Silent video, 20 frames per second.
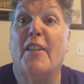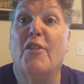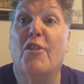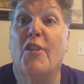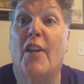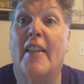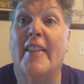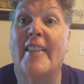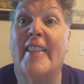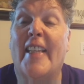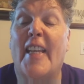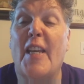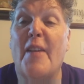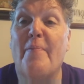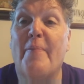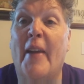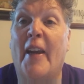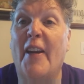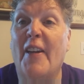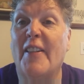just
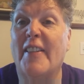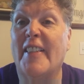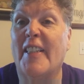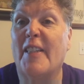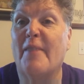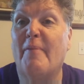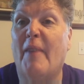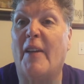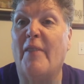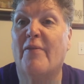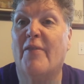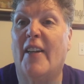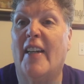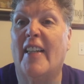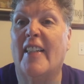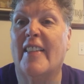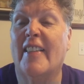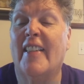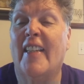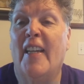keep parenting, my
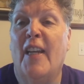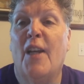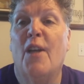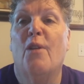friends.